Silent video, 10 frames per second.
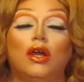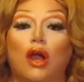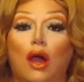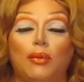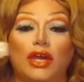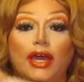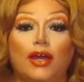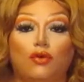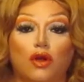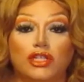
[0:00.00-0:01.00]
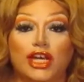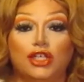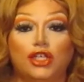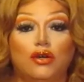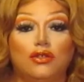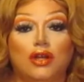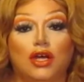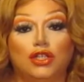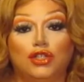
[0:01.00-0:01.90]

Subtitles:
Gottmik and Rose chose not to